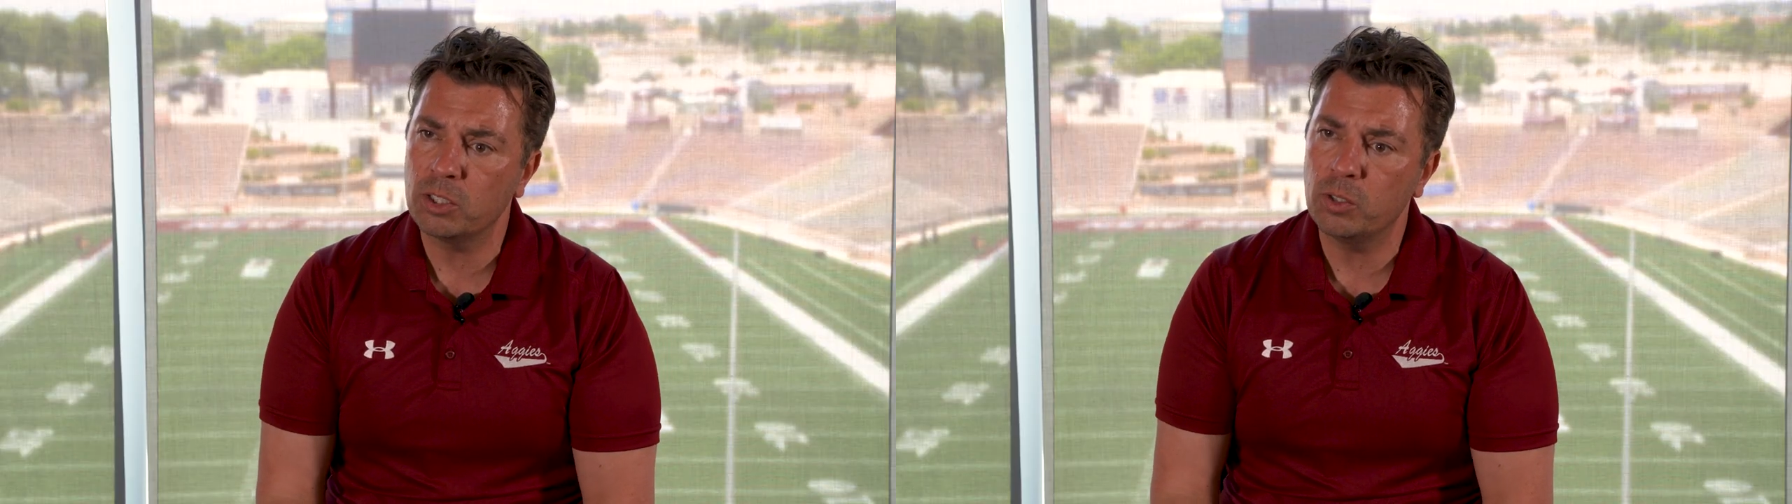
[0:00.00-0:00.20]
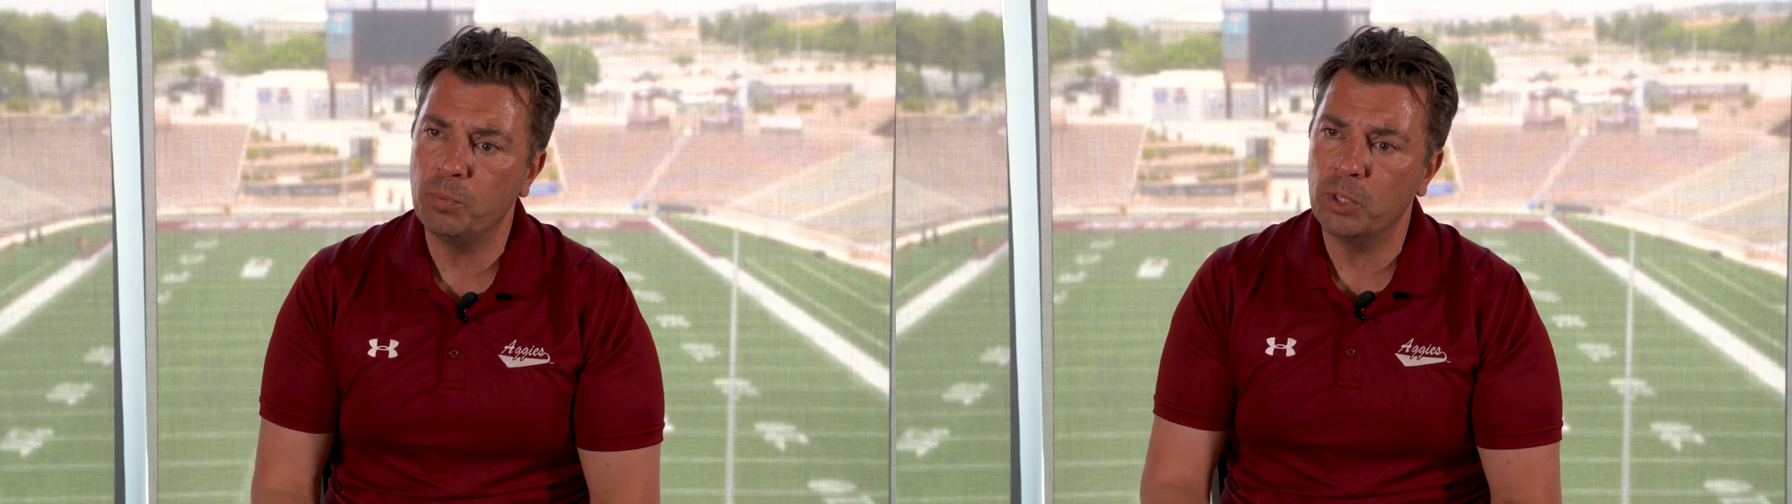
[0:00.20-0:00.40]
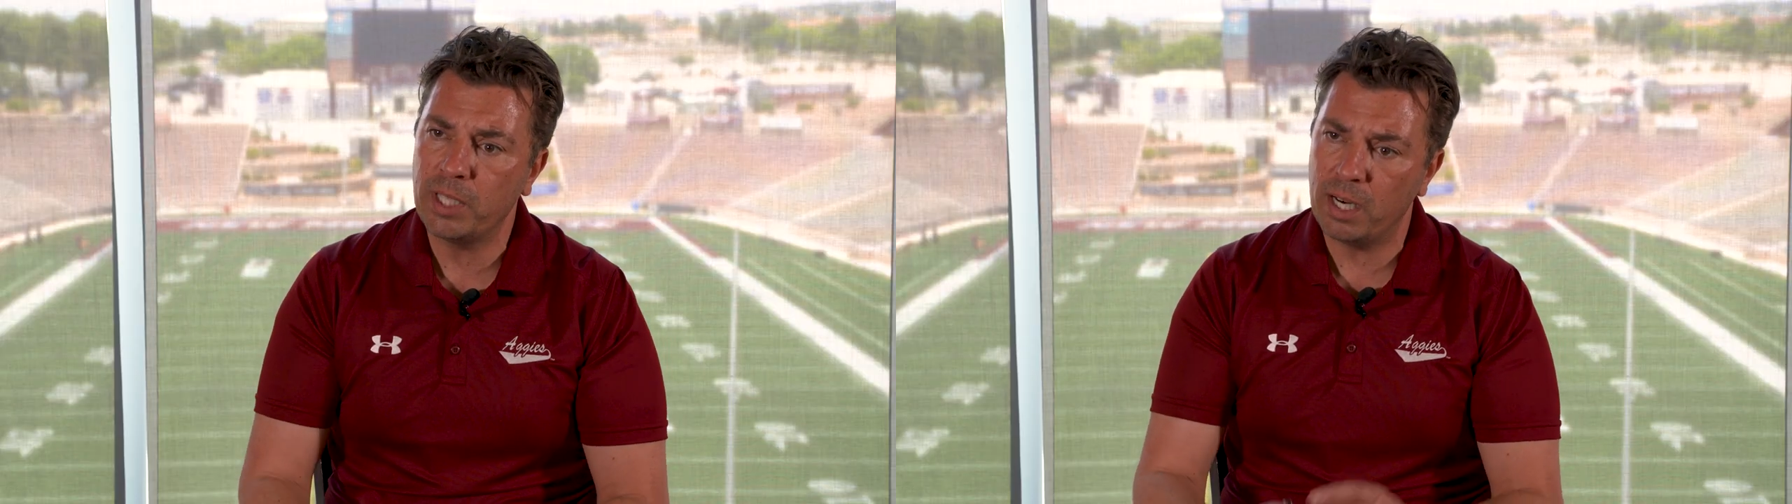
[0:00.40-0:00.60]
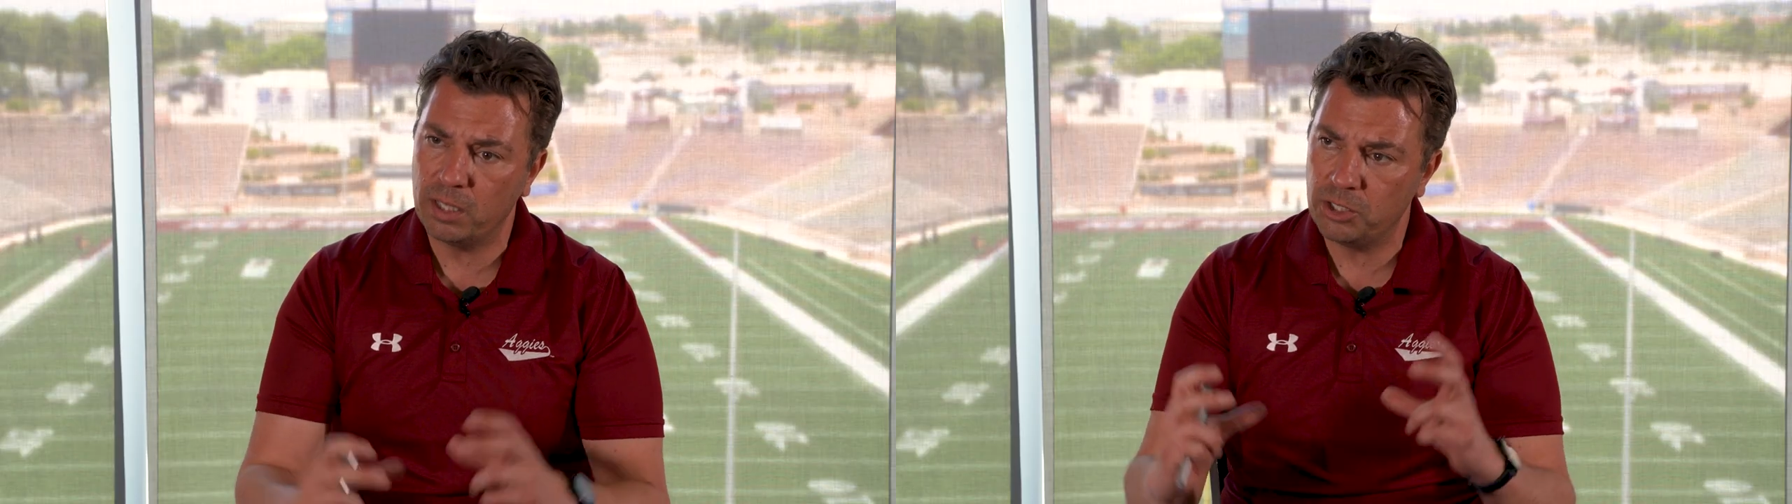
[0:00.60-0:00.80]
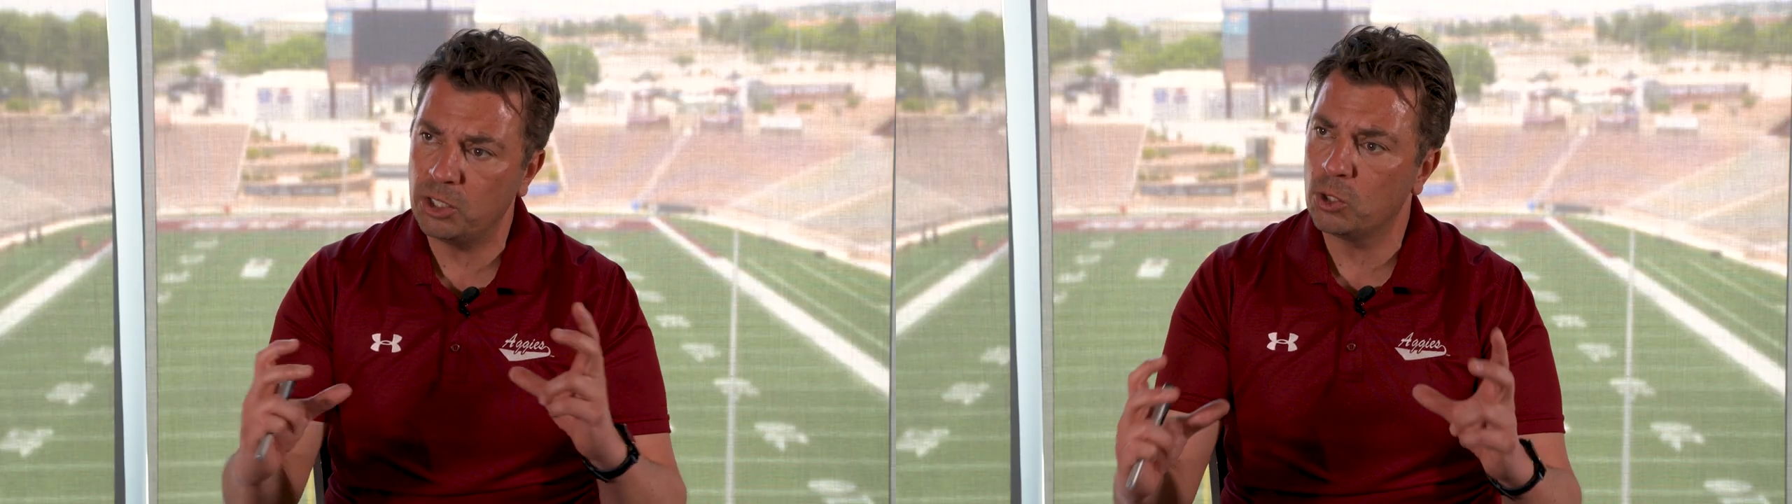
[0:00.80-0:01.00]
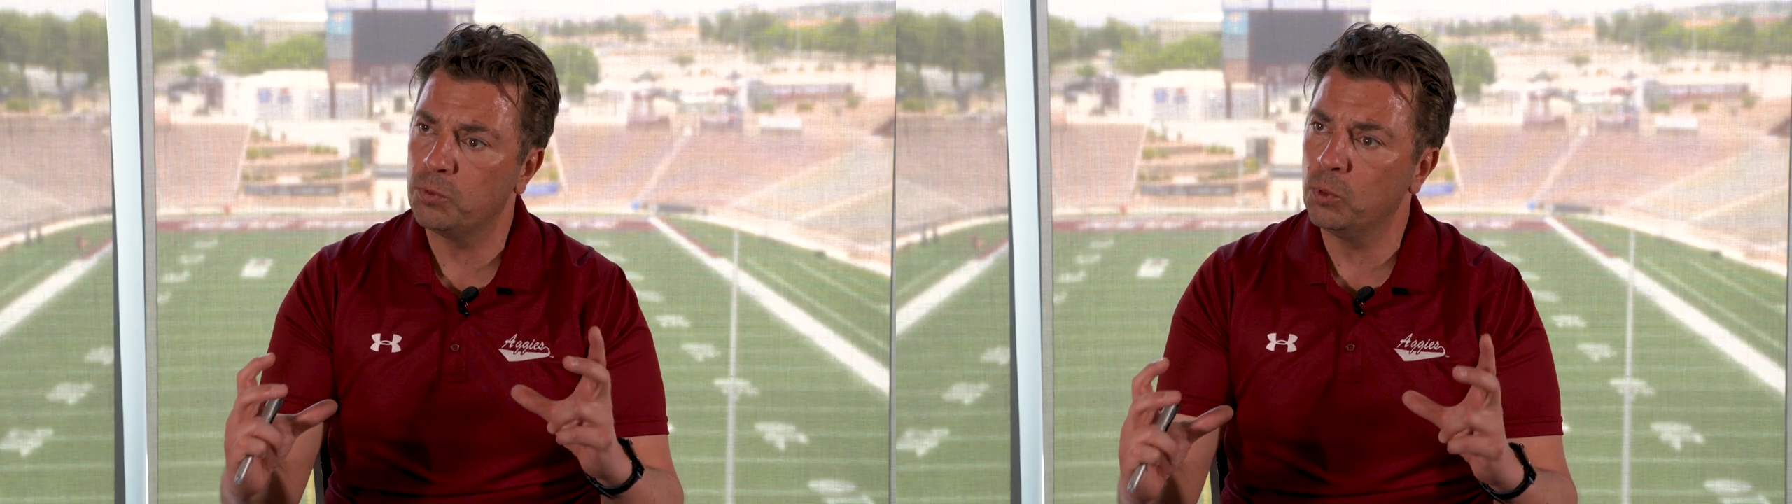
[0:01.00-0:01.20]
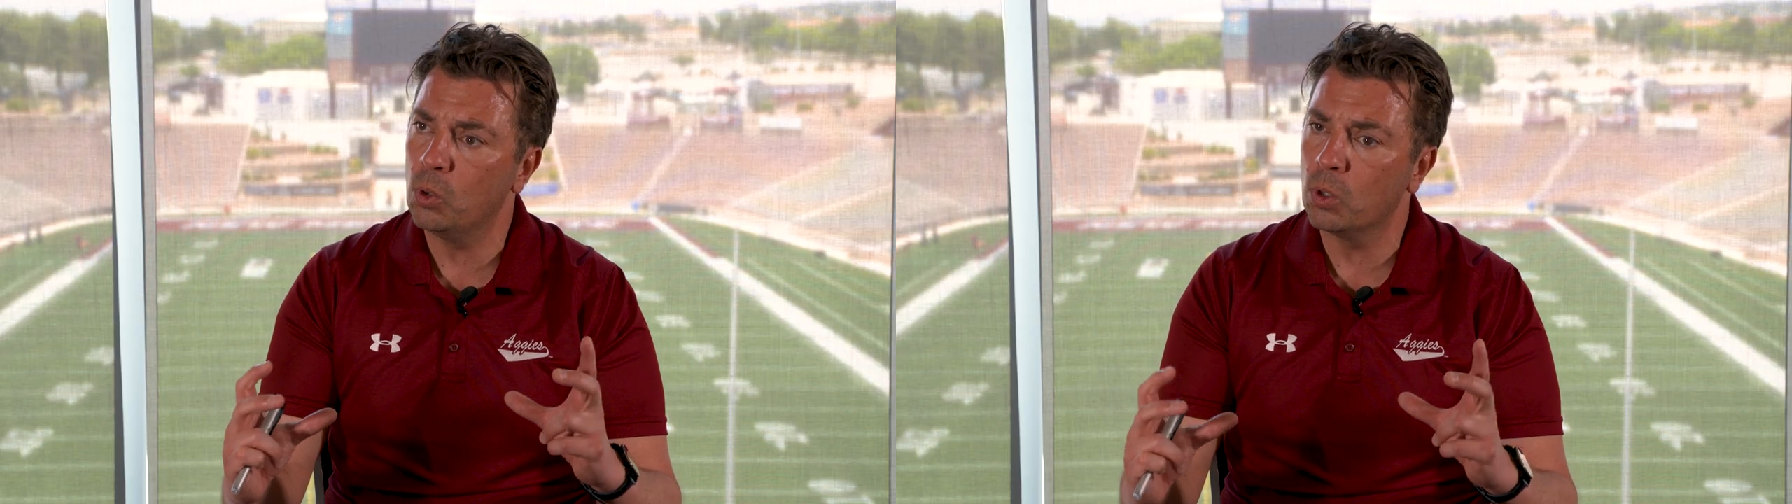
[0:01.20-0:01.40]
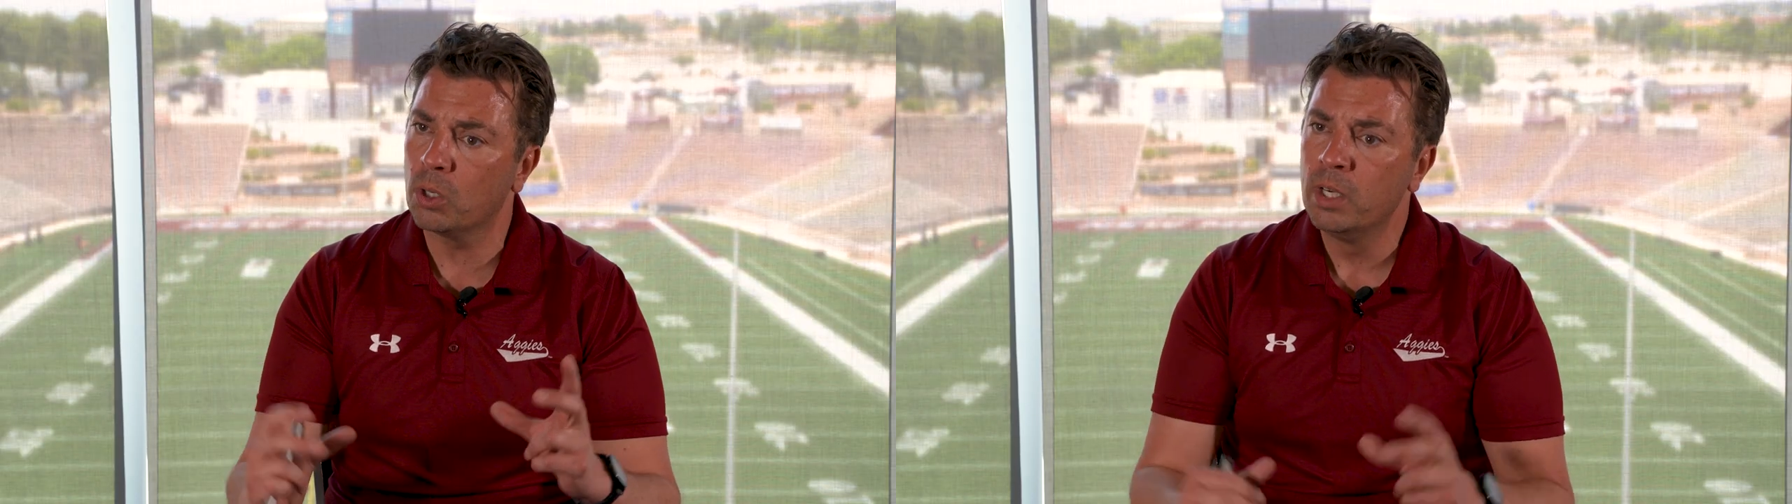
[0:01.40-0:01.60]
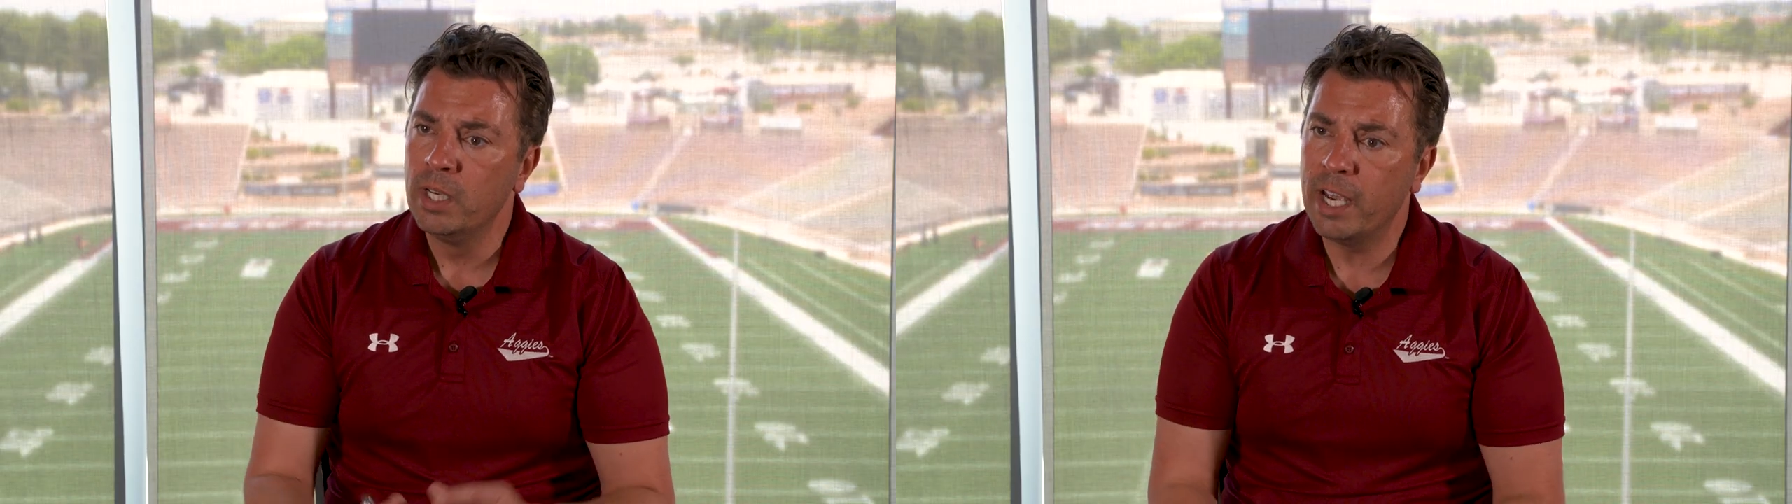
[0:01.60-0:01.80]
So you put that on the center floor,